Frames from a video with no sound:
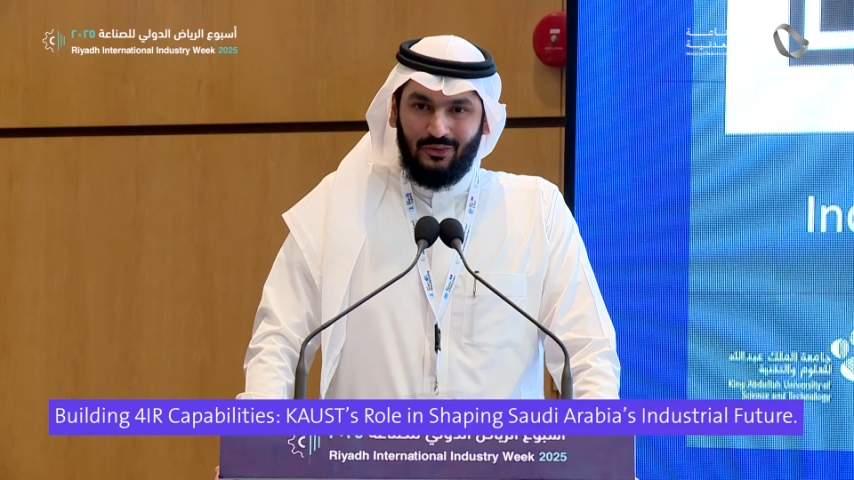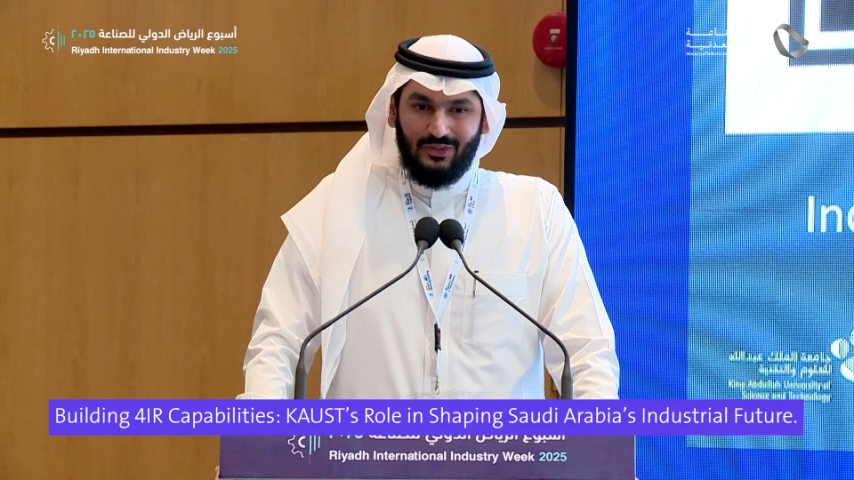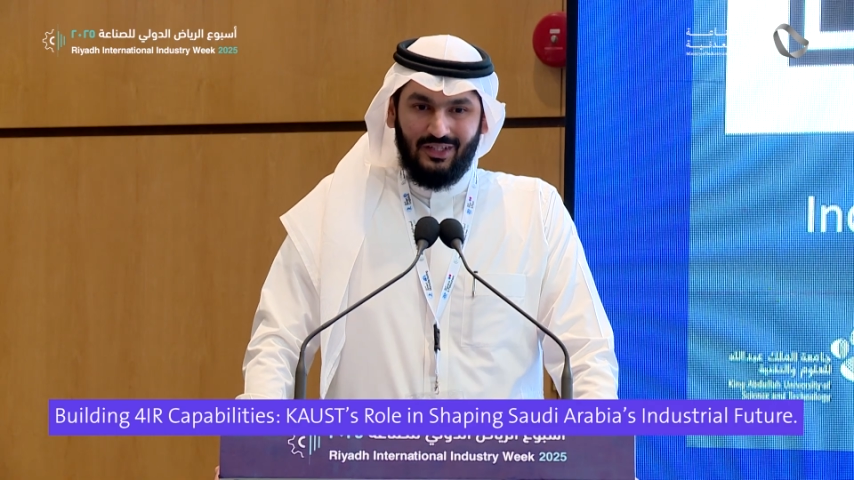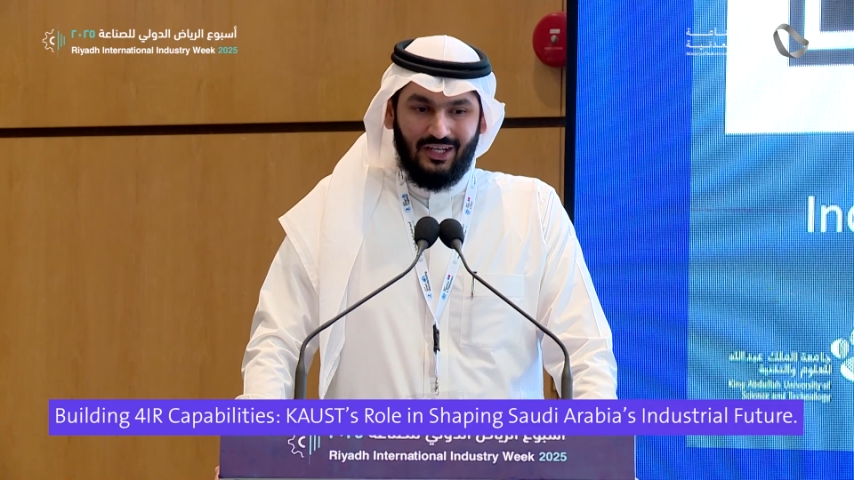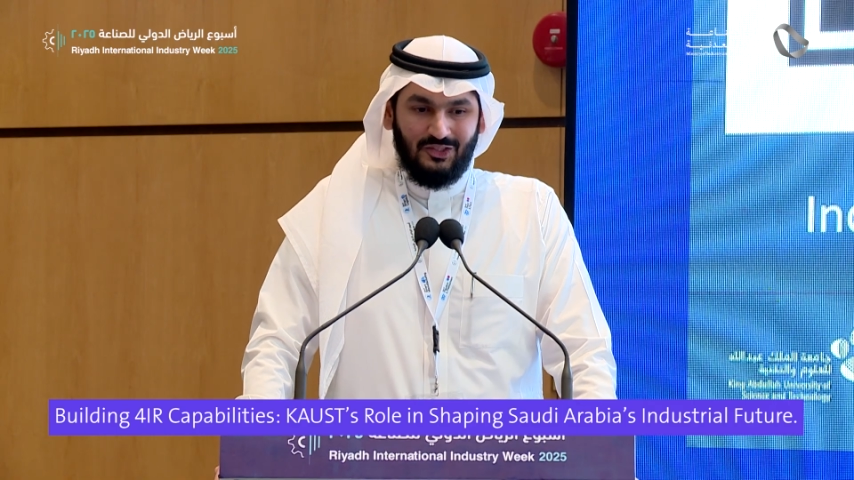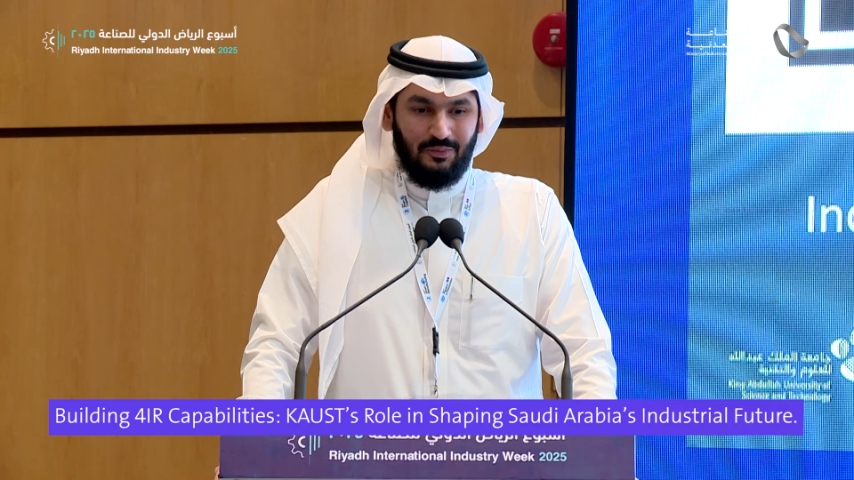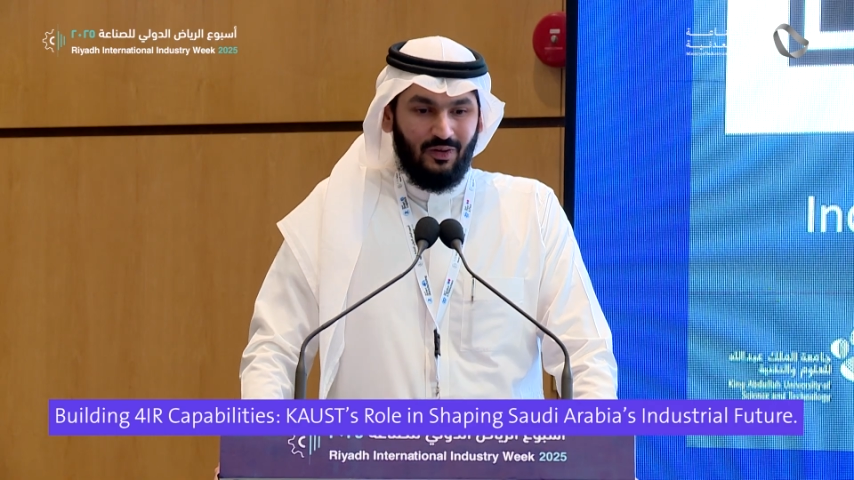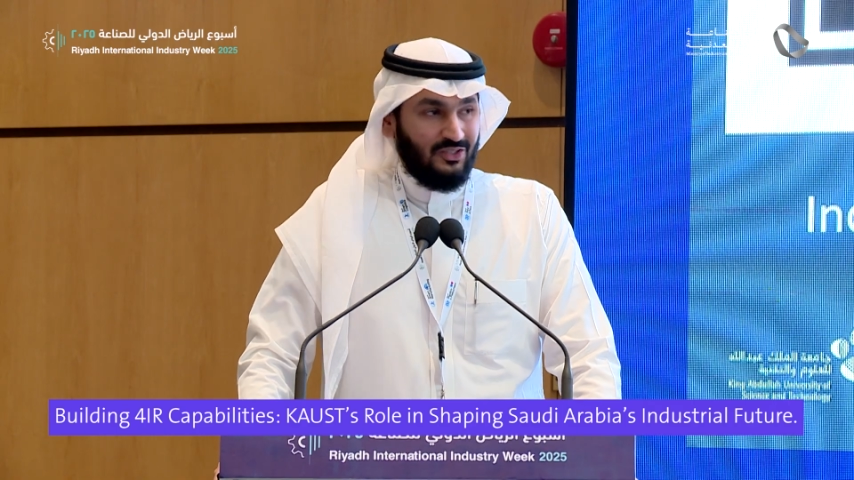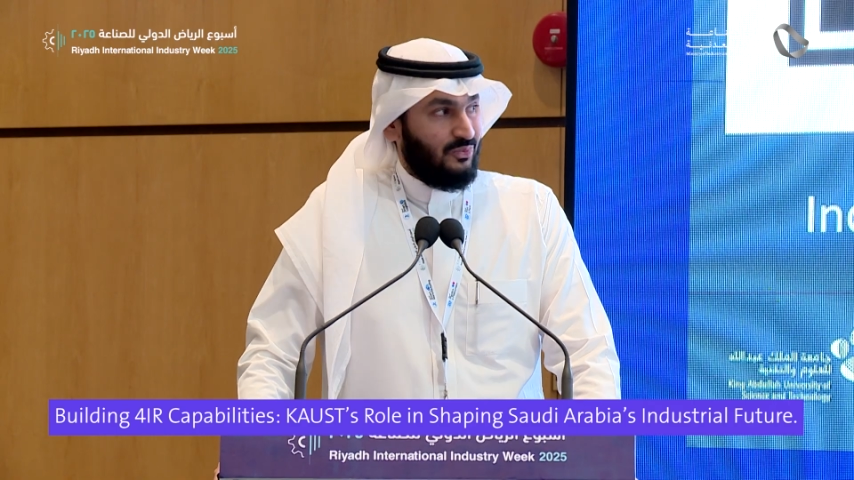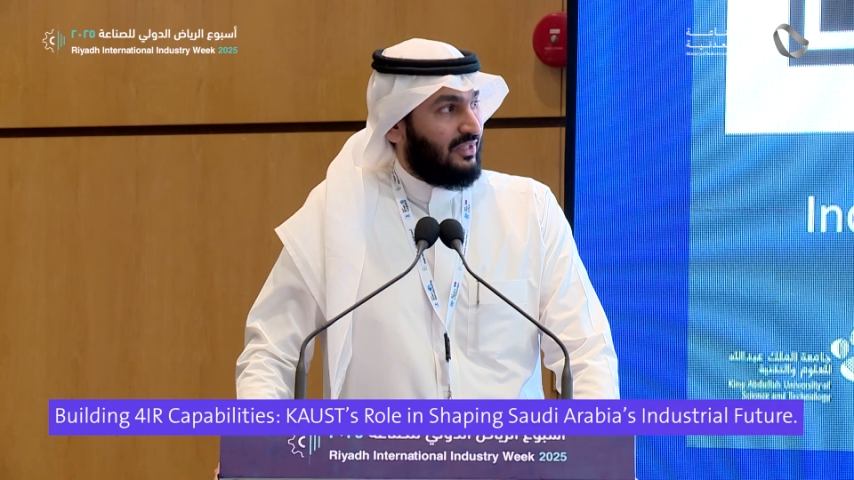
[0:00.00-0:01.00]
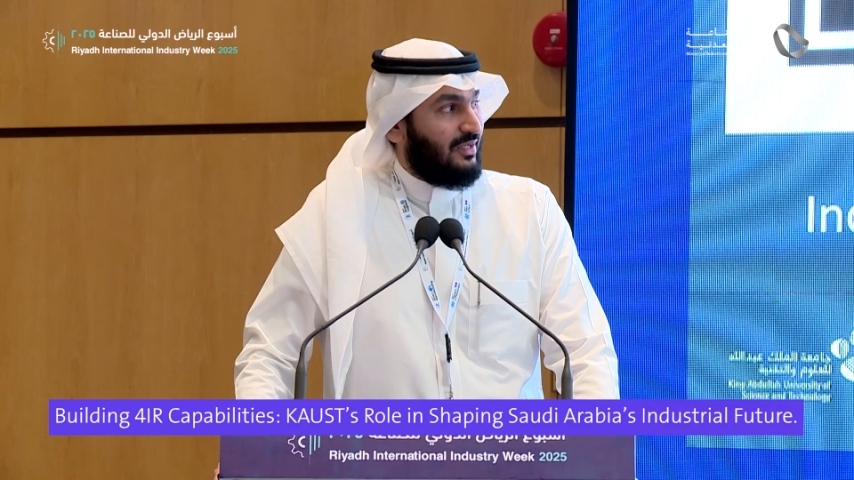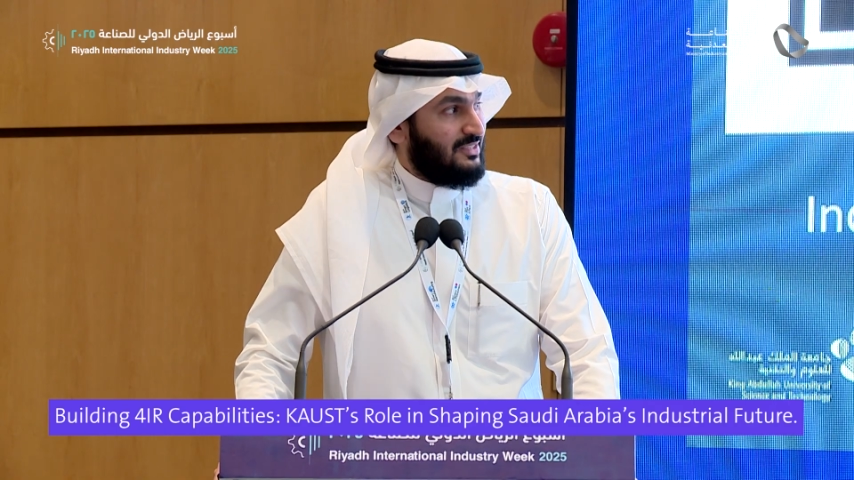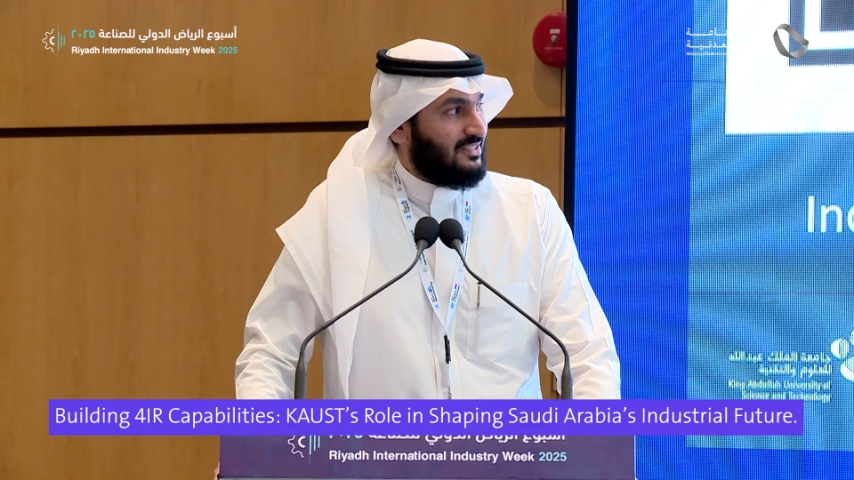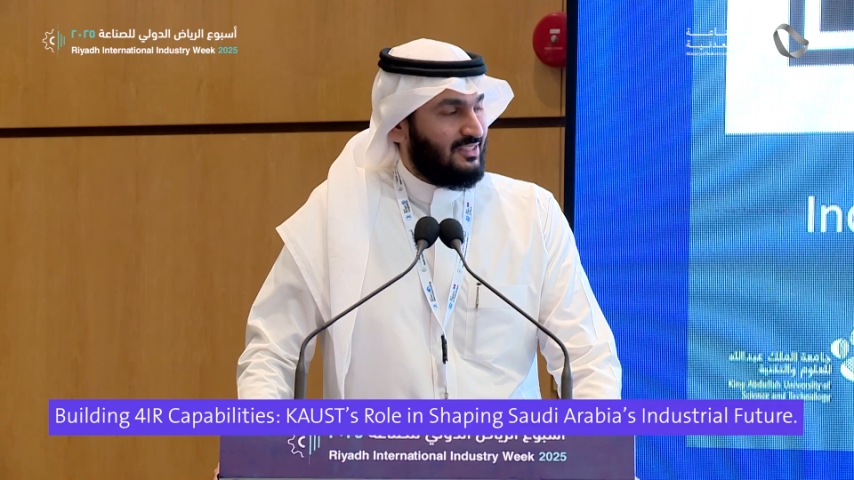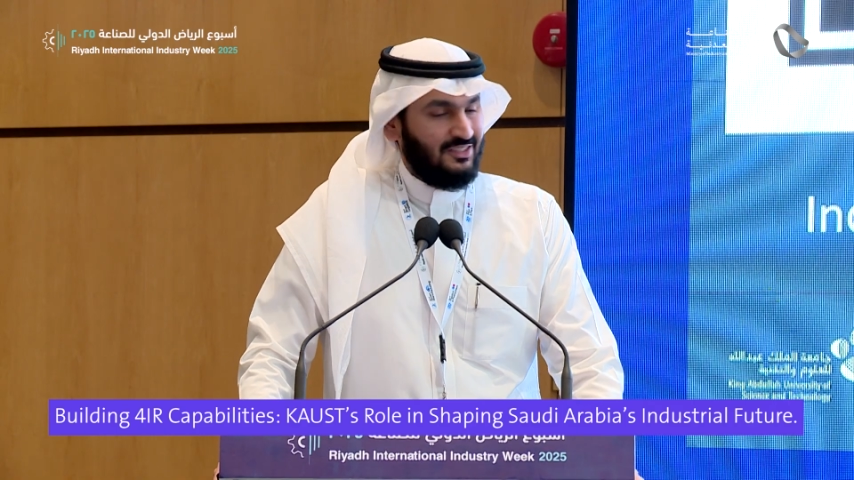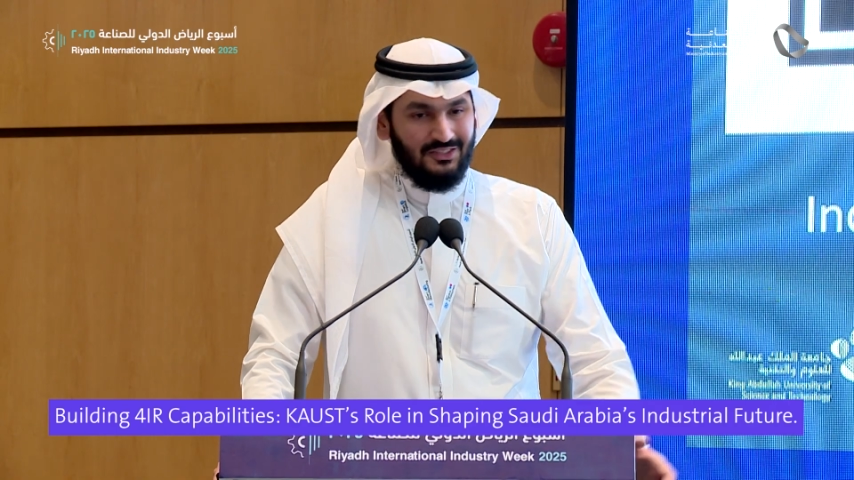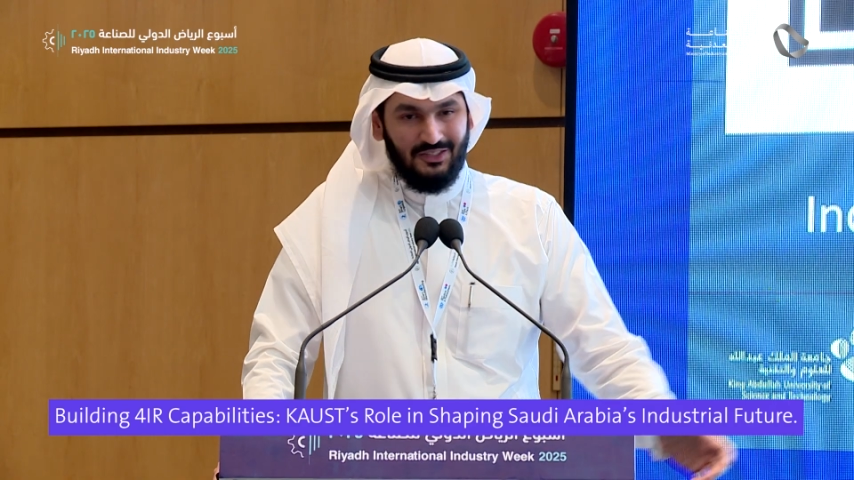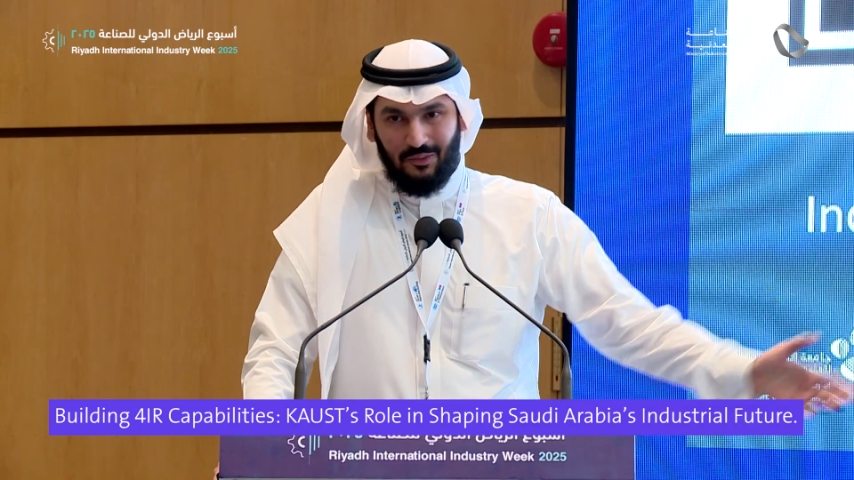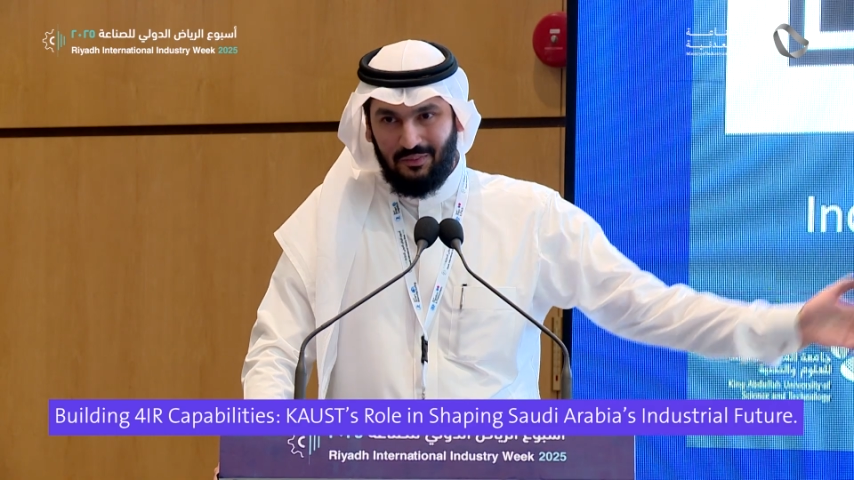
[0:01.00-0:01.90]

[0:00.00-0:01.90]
who would like to partner with us, so